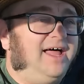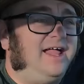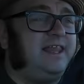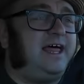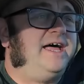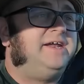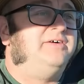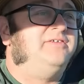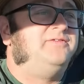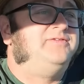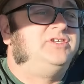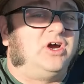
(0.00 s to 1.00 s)
a lot
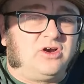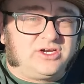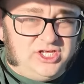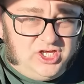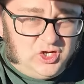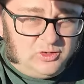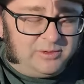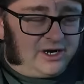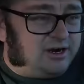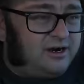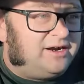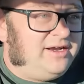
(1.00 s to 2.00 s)
of dark
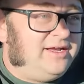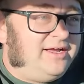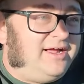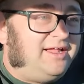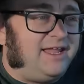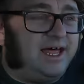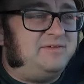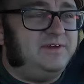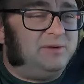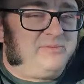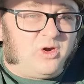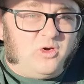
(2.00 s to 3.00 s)
humor, a lot of
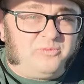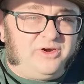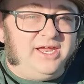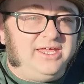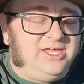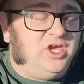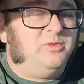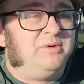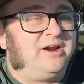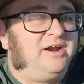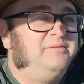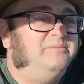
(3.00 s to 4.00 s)
inappropriate
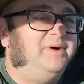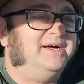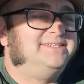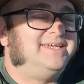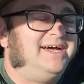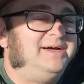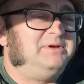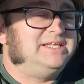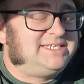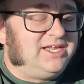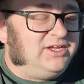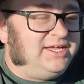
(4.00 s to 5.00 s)
humor, but uh, but
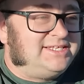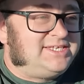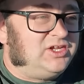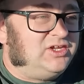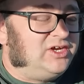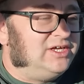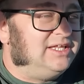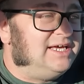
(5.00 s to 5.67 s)
it's still it's still a good